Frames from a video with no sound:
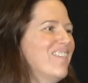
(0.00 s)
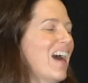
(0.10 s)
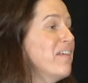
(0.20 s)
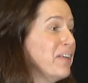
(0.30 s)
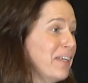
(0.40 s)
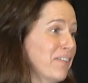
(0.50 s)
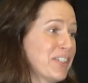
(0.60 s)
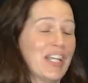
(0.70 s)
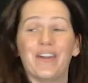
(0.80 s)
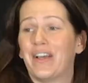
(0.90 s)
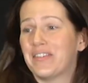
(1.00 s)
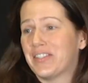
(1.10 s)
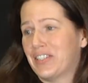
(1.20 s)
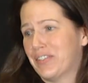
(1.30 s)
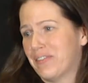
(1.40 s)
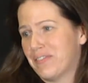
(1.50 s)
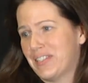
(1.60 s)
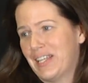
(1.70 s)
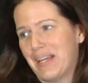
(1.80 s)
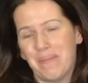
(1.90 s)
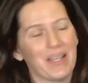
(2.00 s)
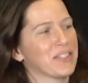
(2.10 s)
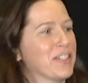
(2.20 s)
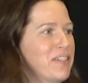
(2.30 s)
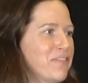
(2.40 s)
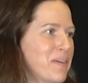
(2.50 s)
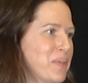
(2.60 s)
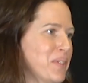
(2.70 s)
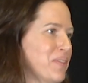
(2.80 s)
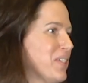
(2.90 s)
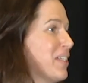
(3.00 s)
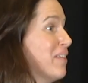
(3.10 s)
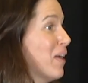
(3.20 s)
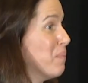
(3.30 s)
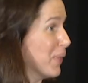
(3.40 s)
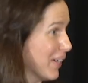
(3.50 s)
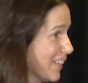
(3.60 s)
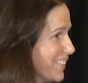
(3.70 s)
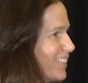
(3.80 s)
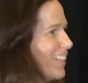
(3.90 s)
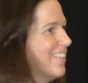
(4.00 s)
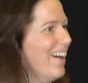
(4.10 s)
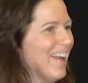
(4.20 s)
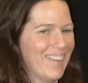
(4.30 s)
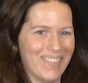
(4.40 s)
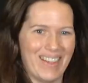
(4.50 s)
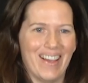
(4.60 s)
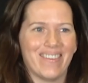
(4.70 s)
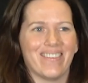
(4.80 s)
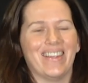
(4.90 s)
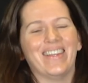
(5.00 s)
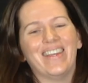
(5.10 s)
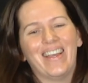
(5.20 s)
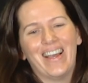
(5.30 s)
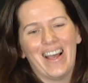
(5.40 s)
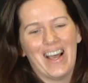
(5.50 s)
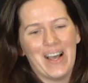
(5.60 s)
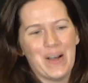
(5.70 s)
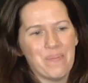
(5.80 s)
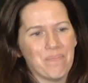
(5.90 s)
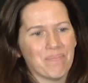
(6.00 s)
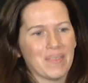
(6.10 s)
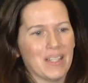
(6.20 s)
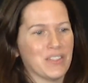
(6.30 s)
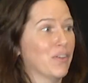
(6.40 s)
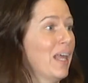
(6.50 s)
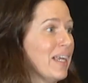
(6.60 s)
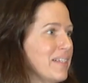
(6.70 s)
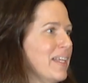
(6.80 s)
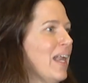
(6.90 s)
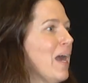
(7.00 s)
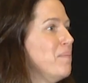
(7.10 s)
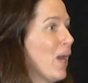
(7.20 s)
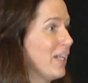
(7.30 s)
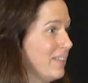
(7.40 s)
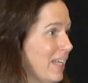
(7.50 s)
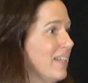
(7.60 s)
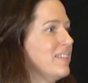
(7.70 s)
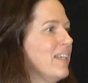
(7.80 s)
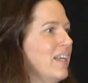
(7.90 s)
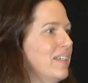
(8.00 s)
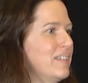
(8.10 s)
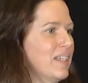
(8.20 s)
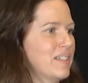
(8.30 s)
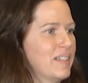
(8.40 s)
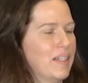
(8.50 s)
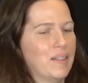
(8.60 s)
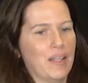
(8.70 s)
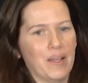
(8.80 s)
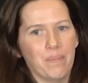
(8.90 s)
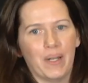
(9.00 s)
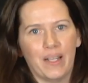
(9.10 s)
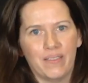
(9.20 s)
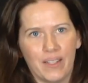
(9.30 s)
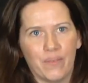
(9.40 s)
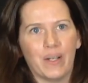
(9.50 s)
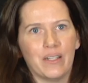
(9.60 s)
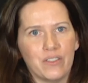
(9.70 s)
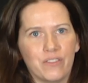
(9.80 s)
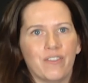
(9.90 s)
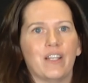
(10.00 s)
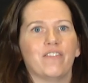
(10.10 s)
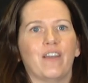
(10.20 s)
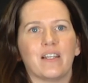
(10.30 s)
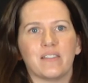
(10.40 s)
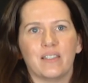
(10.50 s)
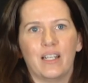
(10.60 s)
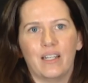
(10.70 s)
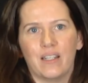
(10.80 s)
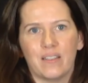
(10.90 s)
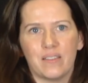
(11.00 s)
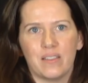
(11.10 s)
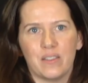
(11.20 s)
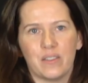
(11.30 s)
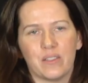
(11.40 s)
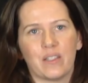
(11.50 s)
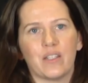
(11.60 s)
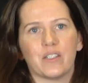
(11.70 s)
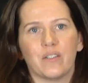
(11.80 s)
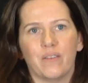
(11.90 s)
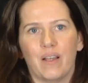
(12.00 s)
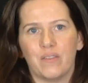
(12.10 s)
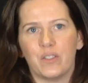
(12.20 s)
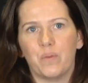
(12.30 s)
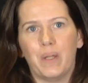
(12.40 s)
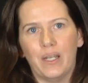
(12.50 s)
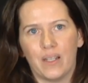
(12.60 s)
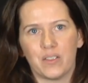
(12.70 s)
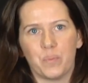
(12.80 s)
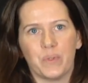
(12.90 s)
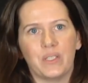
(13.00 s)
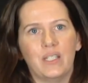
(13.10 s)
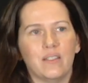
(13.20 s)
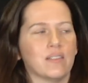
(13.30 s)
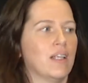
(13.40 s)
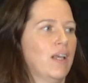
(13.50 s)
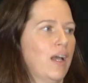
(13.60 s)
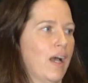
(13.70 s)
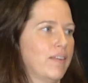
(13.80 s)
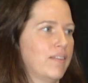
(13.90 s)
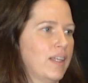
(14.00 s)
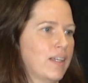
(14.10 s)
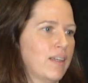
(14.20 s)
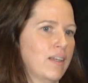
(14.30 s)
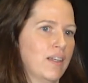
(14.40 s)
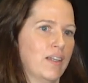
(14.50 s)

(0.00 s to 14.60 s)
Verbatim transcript: I would give a shout out to U of C. I'm actually from University of Alberta, so hello, Calgary. Um, so, like I said, I'm not a data scientist, and, um, but I think what I do find fascinating is this discussion around domain expertise. I think